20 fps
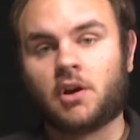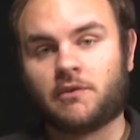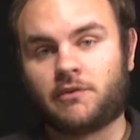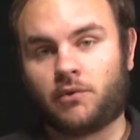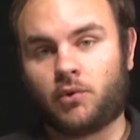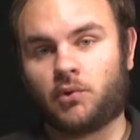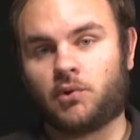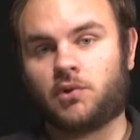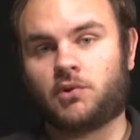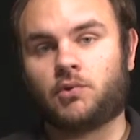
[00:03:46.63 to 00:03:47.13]

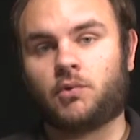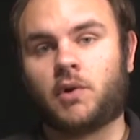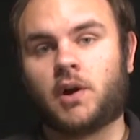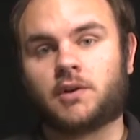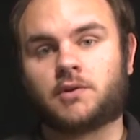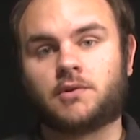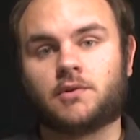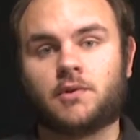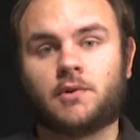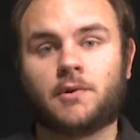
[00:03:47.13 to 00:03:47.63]
for the
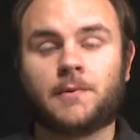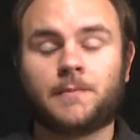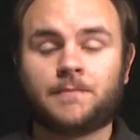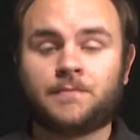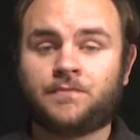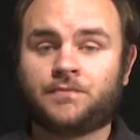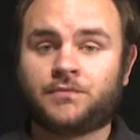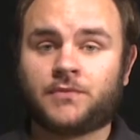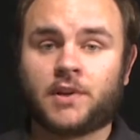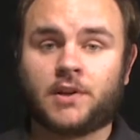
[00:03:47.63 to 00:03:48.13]
director,
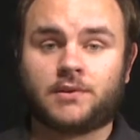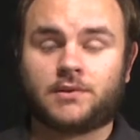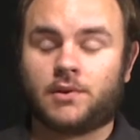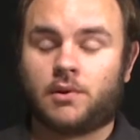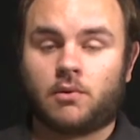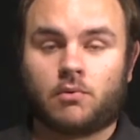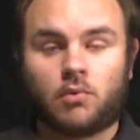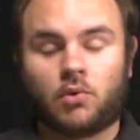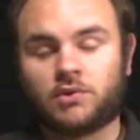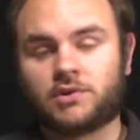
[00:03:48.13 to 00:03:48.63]

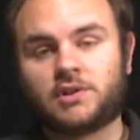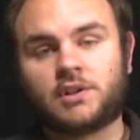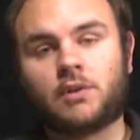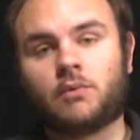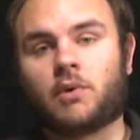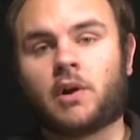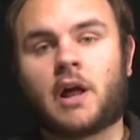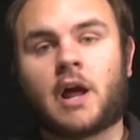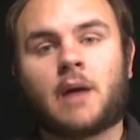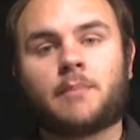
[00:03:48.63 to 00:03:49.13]
so we'll see
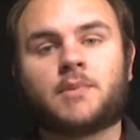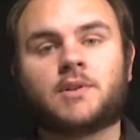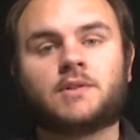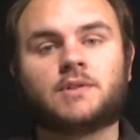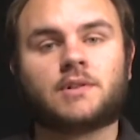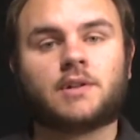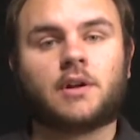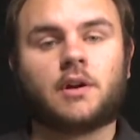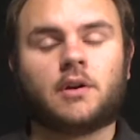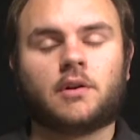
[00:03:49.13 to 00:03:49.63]
what
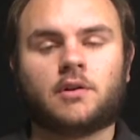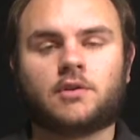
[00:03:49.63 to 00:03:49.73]
happens there.